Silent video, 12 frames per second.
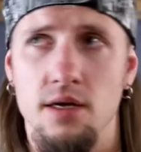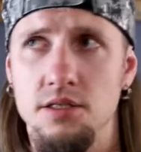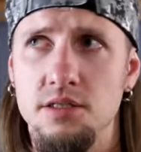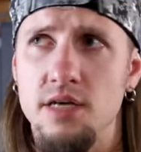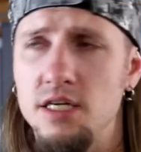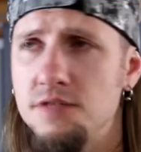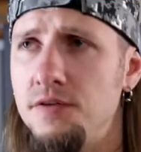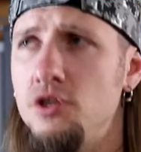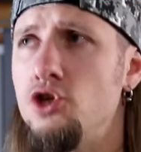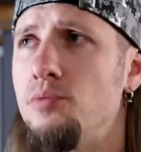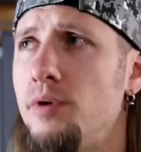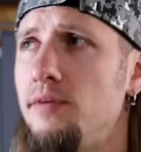It's a nice
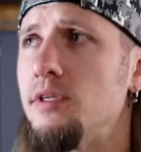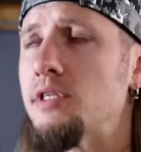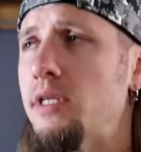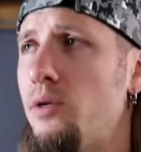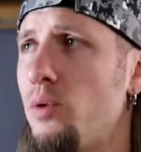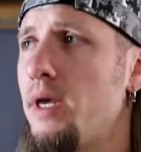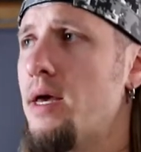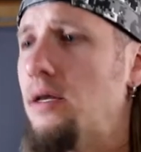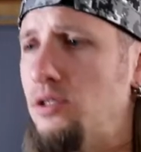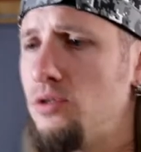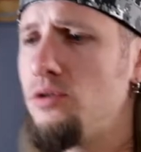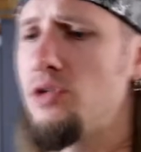feature. Previously we
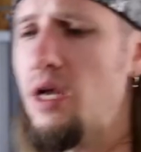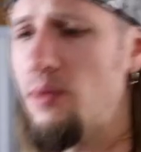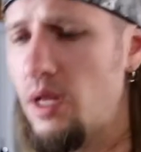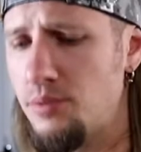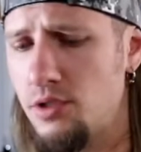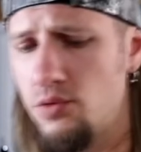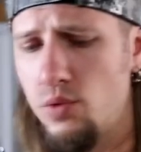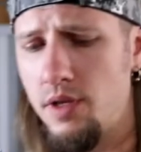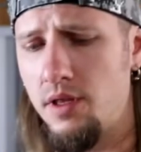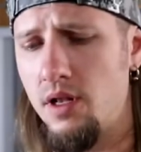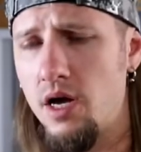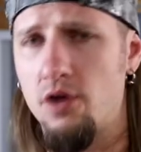had to do time-lapses
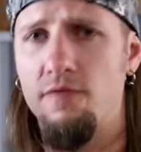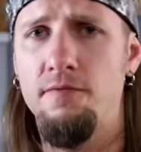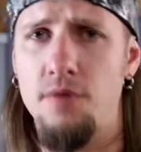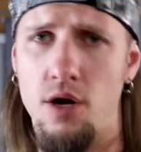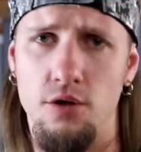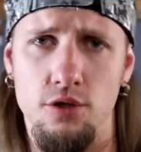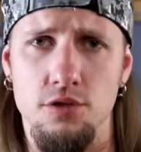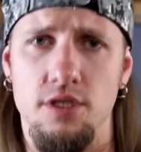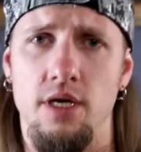with a lot of photos,